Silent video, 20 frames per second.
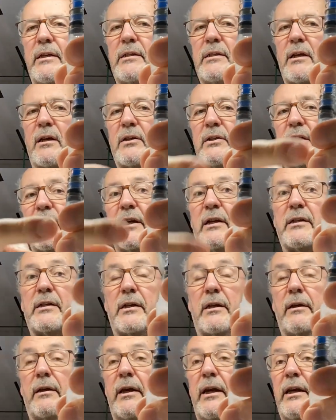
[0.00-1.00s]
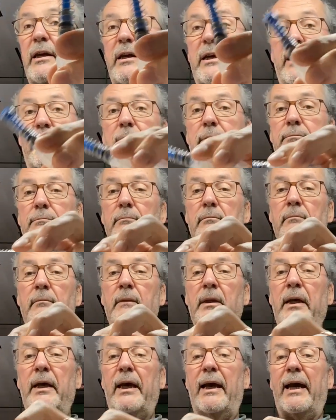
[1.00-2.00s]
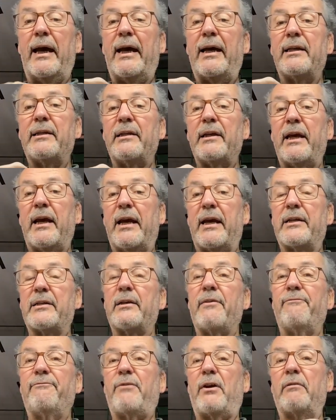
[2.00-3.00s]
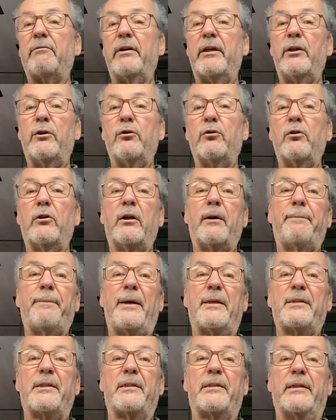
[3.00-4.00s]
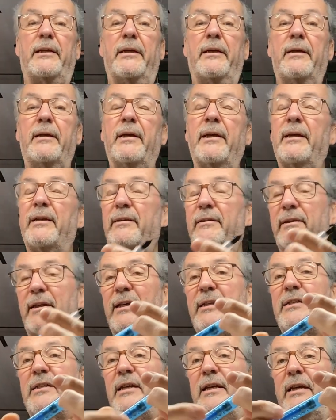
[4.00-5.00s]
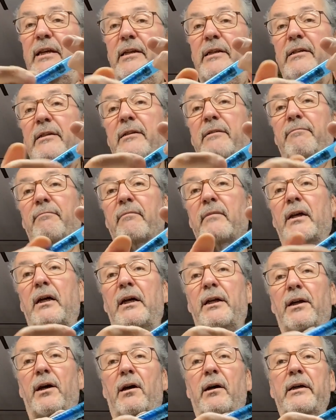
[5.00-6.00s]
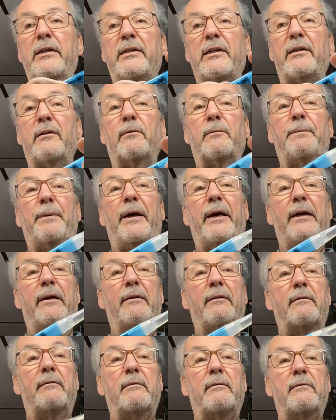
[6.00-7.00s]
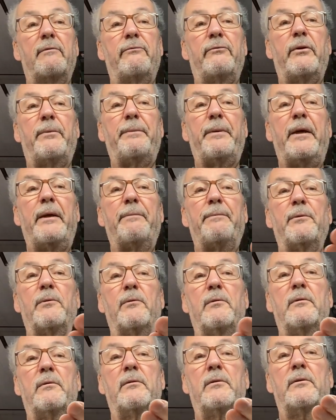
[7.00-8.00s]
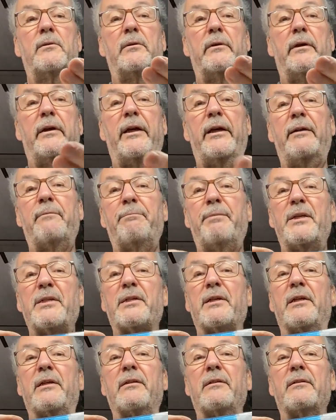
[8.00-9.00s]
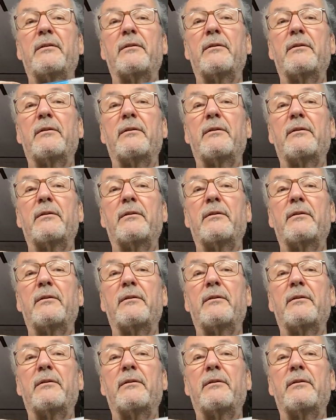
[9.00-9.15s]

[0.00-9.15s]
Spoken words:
sucks ink in. And it has a very good capacity. This is an ideal pen for people in business